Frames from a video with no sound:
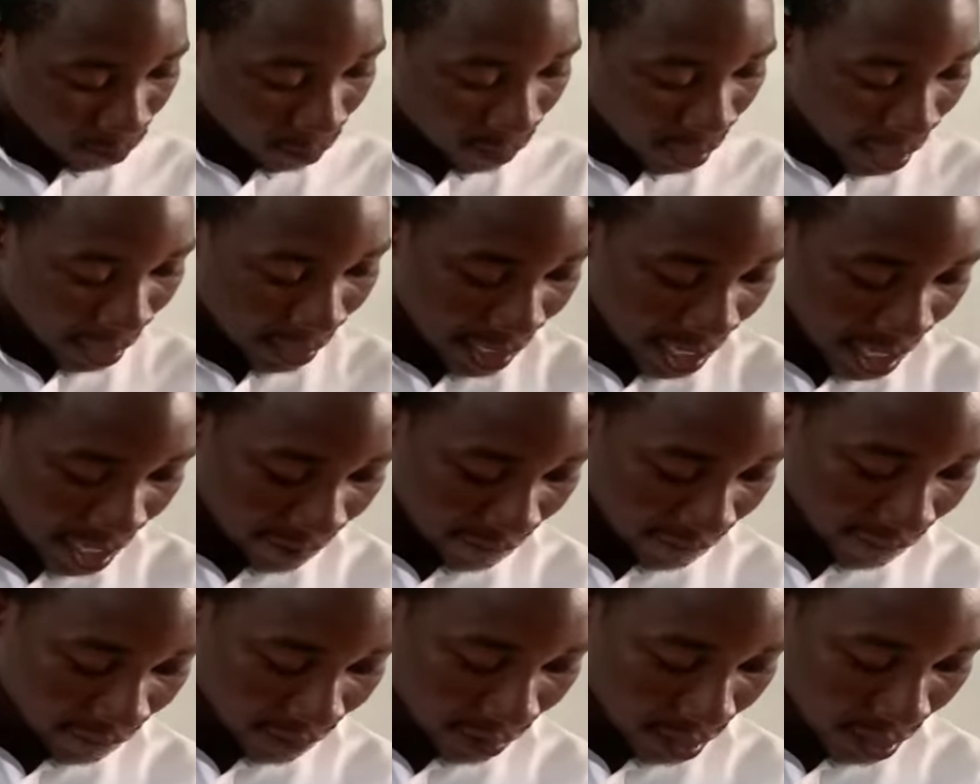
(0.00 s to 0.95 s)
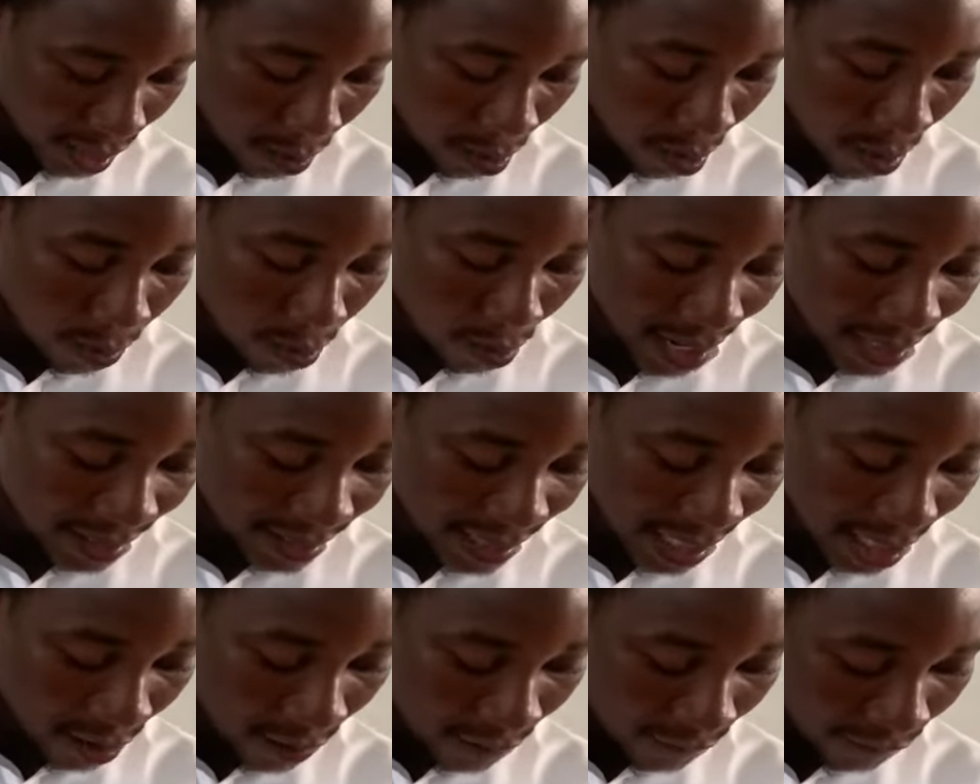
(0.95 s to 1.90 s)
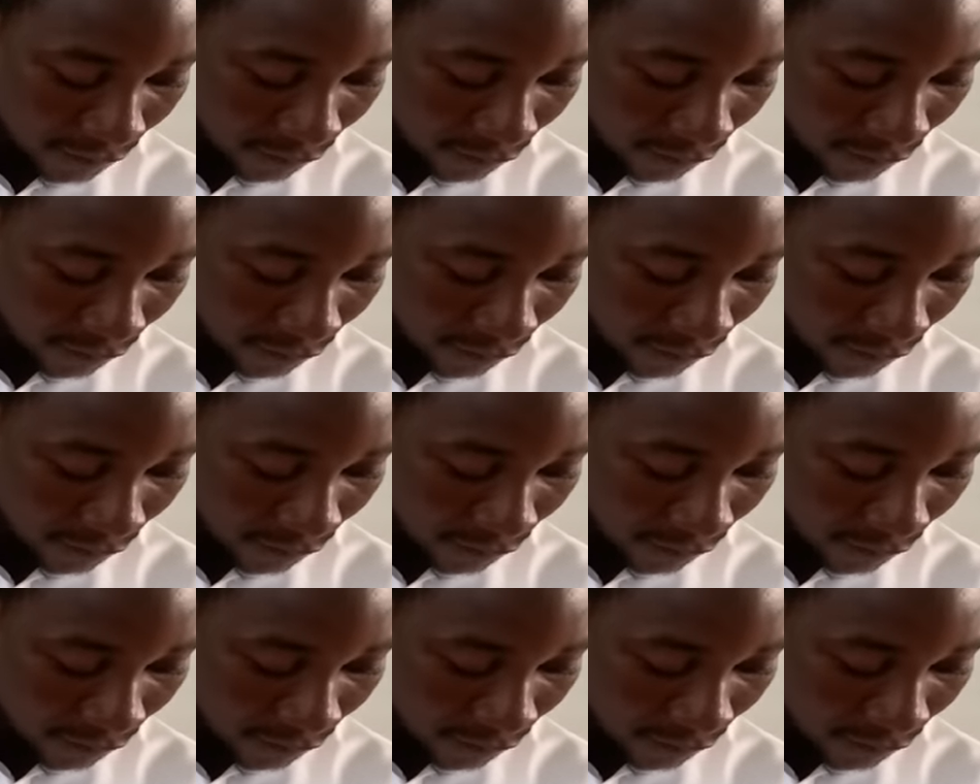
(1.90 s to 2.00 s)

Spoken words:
And F, the proprietor of